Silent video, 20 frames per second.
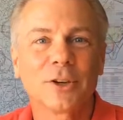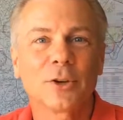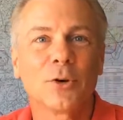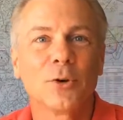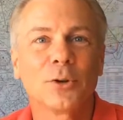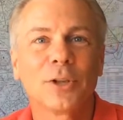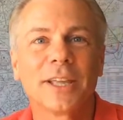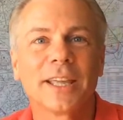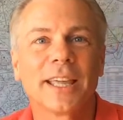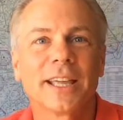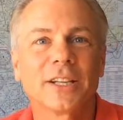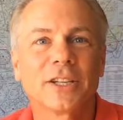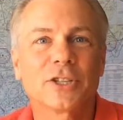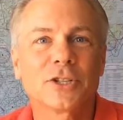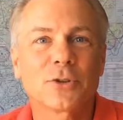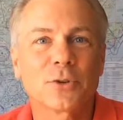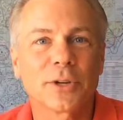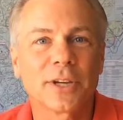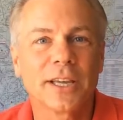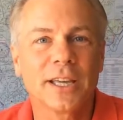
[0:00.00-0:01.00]
and cooling
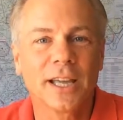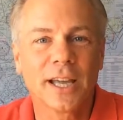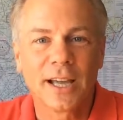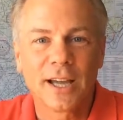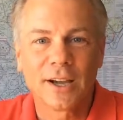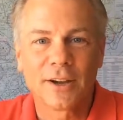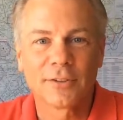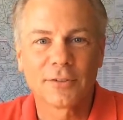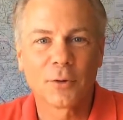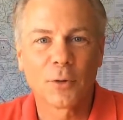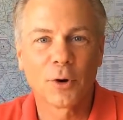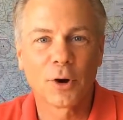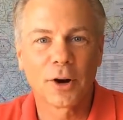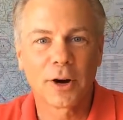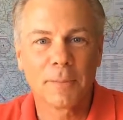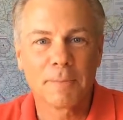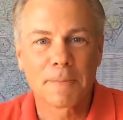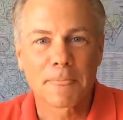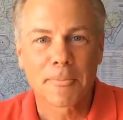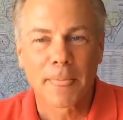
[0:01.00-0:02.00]
industry
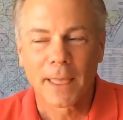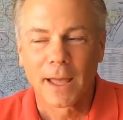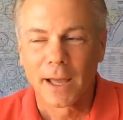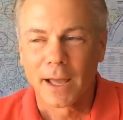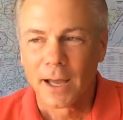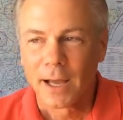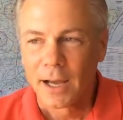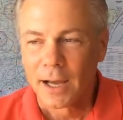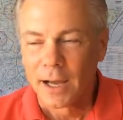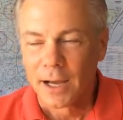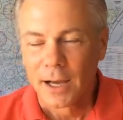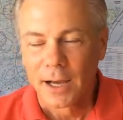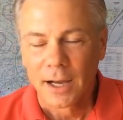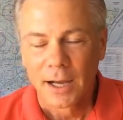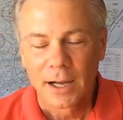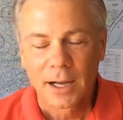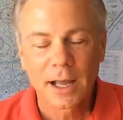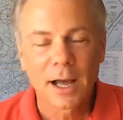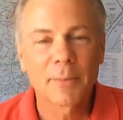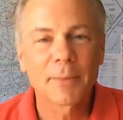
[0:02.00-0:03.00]
for
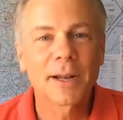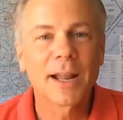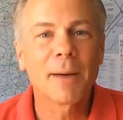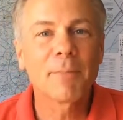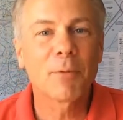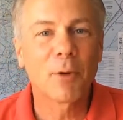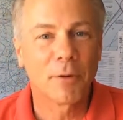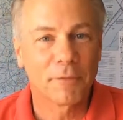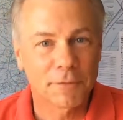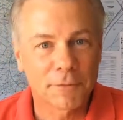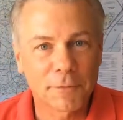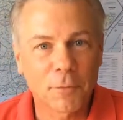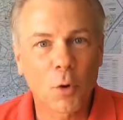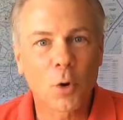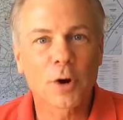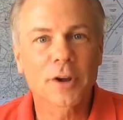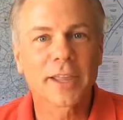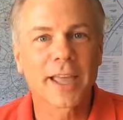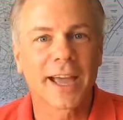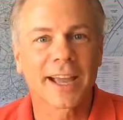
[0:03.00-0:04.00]
coming up on
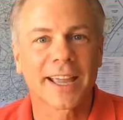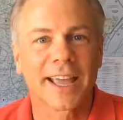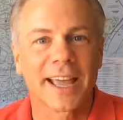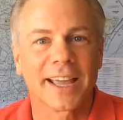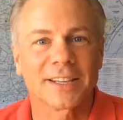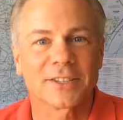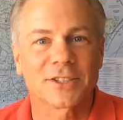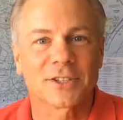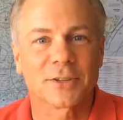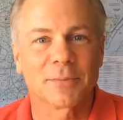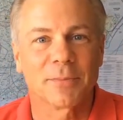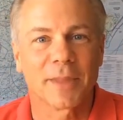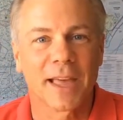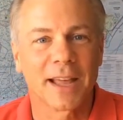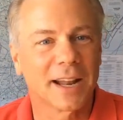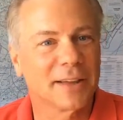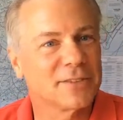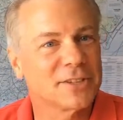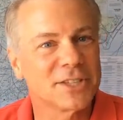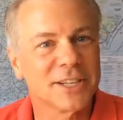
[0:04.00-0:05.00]
4 decades,
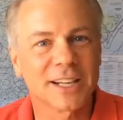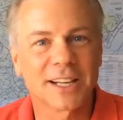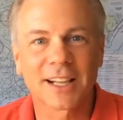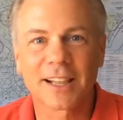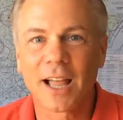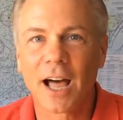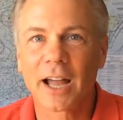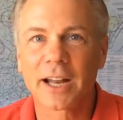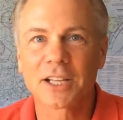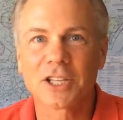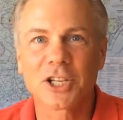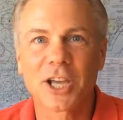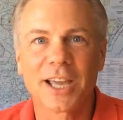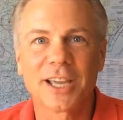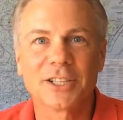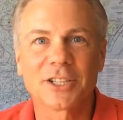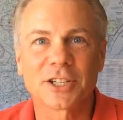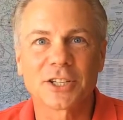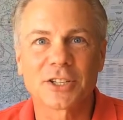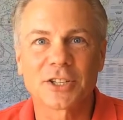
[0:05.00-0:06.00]
and I've seen a lot of
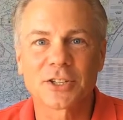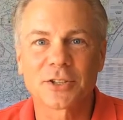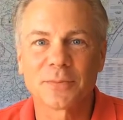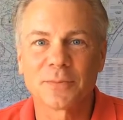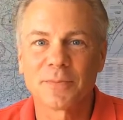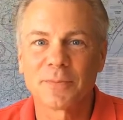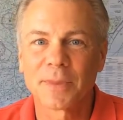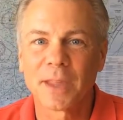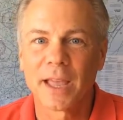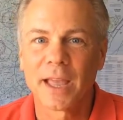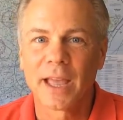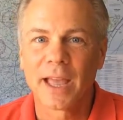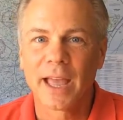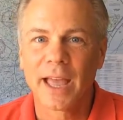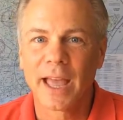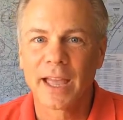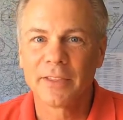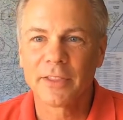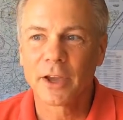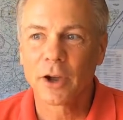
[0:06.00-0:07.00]
changes.
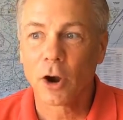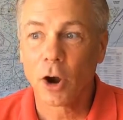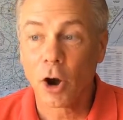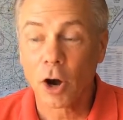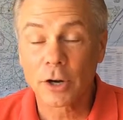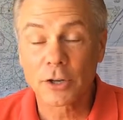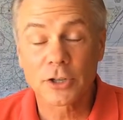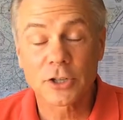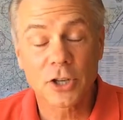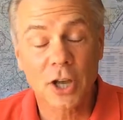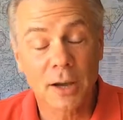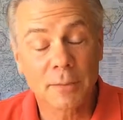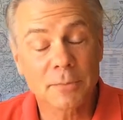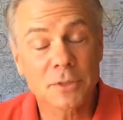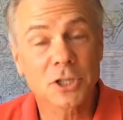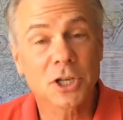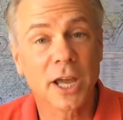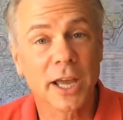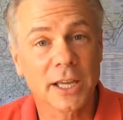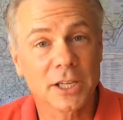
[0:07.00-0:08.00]
And there are some
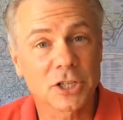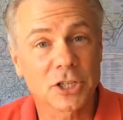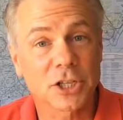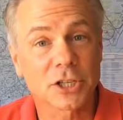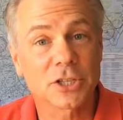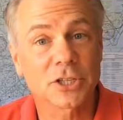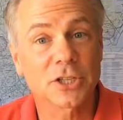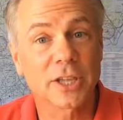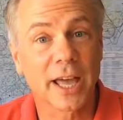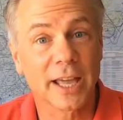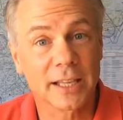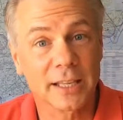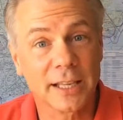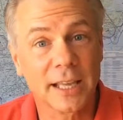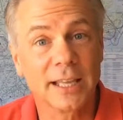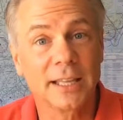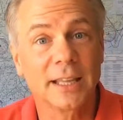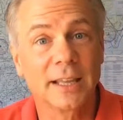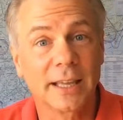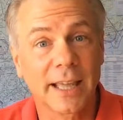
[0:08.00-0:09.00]
changes that
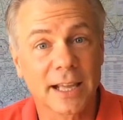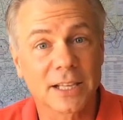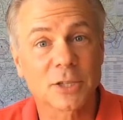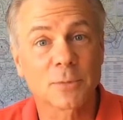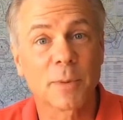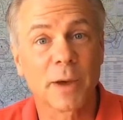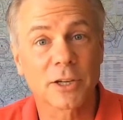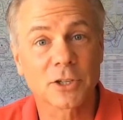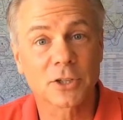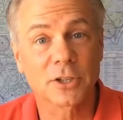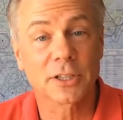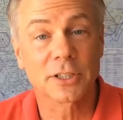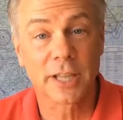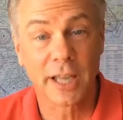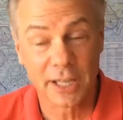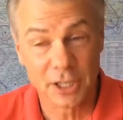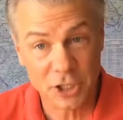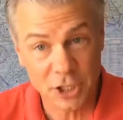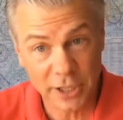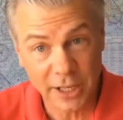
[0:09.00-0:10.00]
need to get special
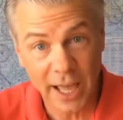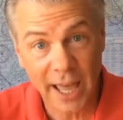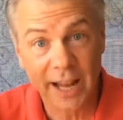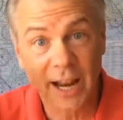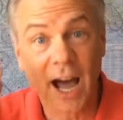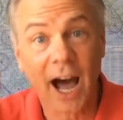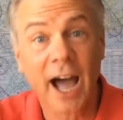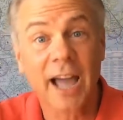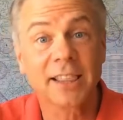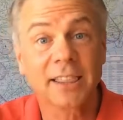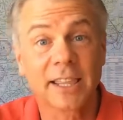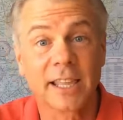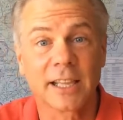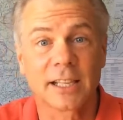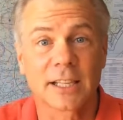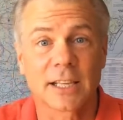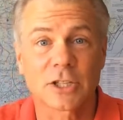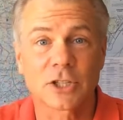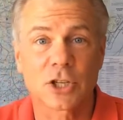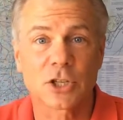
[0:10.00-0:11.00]
attention, and I
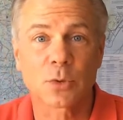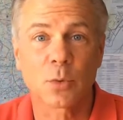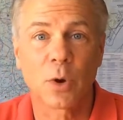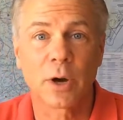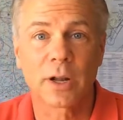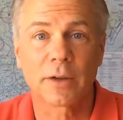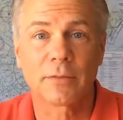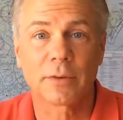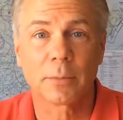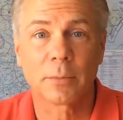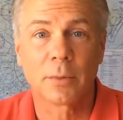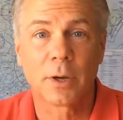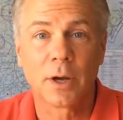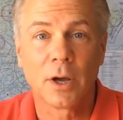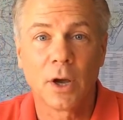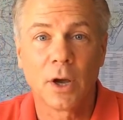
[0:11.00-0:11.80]
think this is one of them.